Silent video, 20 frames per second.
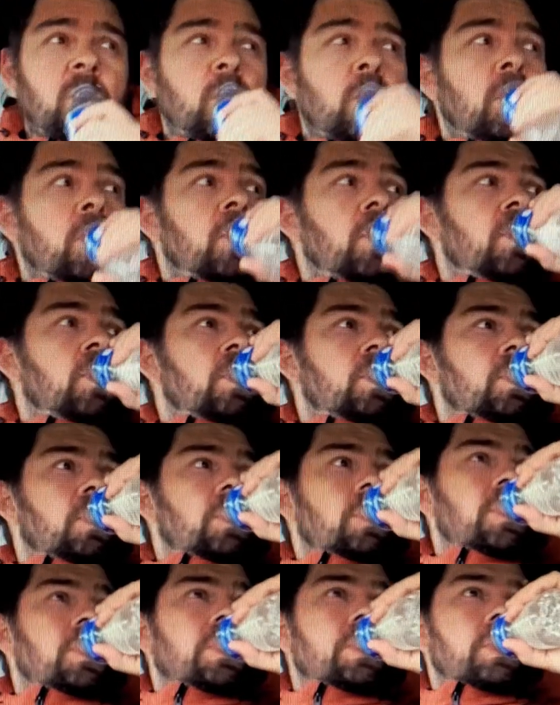
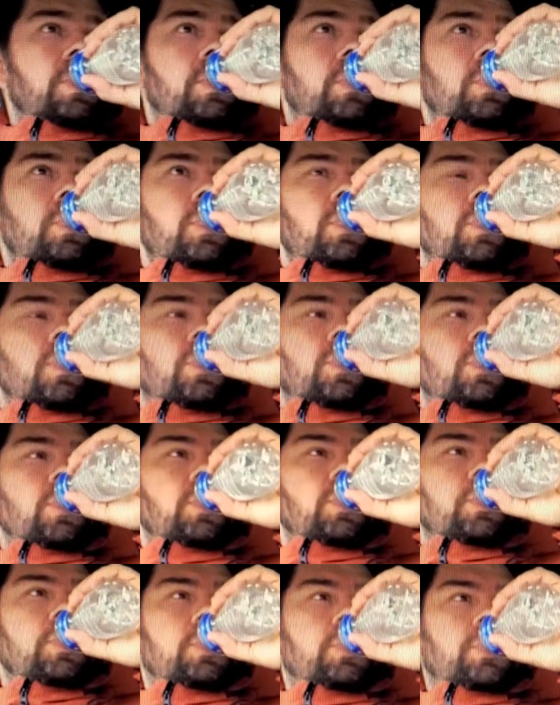
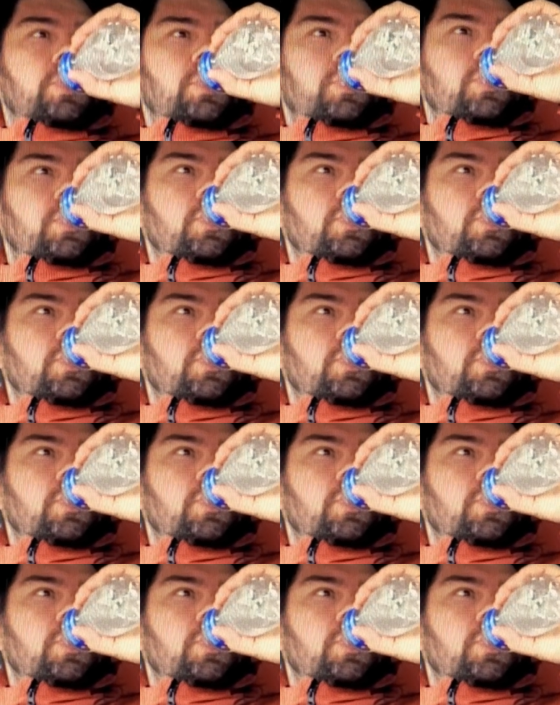Nothing is said.